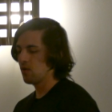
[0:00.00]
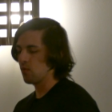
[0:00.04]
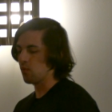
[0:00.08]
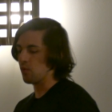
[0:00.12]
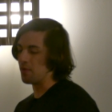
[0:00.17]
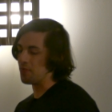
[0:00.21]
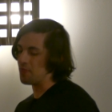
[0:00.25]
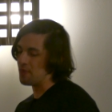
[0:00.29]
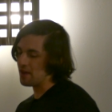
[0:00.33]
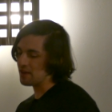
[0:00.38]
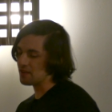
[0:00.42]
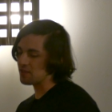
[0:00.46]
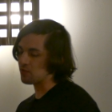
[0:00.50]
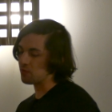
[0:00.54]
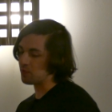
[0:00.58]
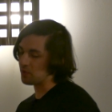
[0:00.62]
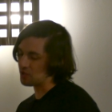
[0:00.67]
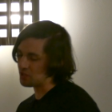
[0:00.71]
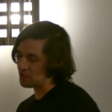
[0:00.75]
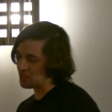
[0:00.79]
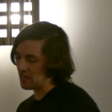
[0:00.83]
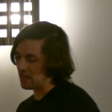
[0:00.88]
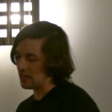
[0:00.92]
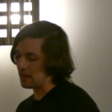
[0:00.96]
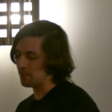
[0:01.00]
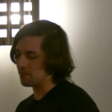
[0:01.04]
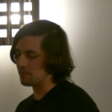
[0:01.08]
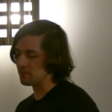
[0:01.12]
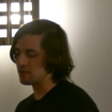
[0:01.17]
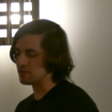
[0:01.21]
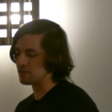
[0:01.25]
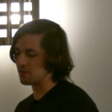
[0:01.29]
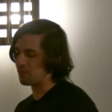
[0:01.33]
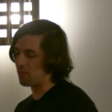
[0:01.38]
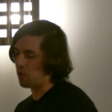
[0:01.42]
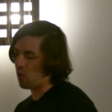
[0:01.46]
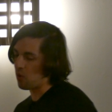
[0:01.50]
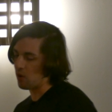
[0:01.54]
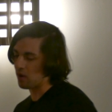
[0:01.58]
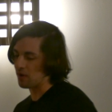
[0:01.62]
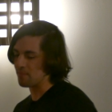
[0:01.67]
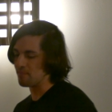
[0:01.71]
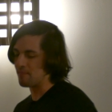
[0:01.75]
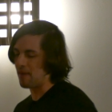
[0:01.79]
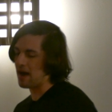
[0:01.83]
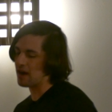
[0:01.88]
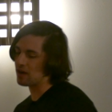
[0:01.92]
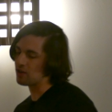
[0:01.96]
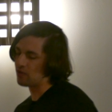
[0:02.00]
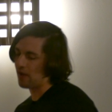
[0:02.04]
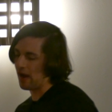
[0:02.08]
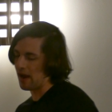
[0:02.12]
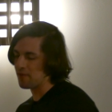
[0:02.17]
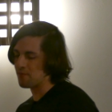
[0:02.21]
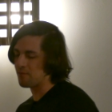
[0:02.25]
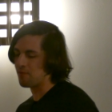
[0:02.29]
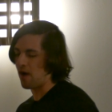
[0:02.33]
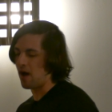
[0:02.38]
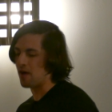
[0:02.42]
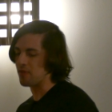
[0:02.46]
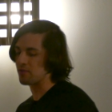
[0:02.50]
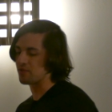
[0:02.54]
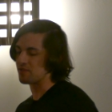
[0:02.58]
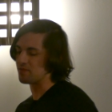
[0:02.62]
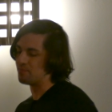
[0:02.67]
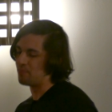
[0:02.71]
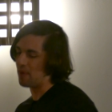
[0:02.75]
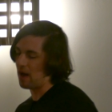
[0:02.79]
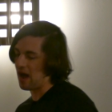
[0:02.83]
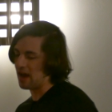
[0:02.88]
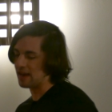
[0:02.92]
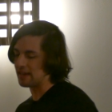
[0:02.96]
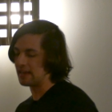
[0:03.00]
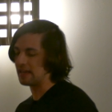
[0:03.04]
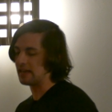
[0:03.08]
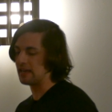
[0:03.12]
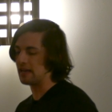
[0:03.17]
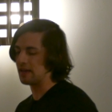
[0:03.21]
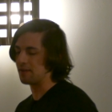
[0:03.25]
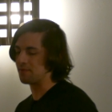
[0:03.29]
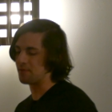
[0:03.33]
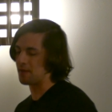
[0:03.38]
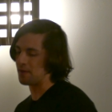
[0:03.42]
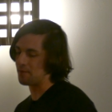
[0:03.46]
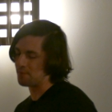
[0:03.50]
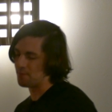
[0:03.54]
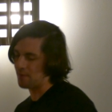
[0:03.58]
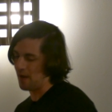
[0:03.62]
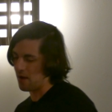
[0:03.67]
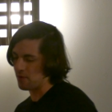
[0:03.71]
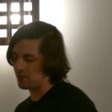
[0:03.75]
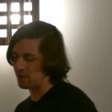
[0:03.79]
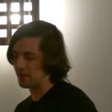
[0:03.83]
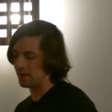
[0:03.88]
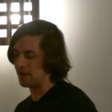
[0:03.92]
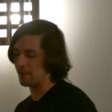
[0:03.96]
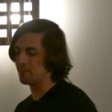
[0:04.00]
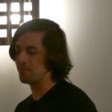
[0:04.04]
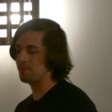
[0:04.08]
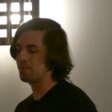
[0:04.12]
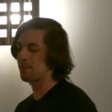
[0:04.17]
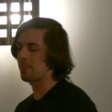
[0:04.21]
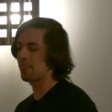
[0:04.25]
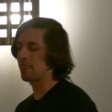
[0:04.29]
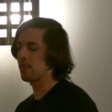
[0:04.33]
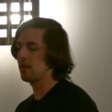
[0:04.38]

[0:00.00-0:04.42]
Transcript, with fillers: Would this regime deport my grandfather's body if they found him?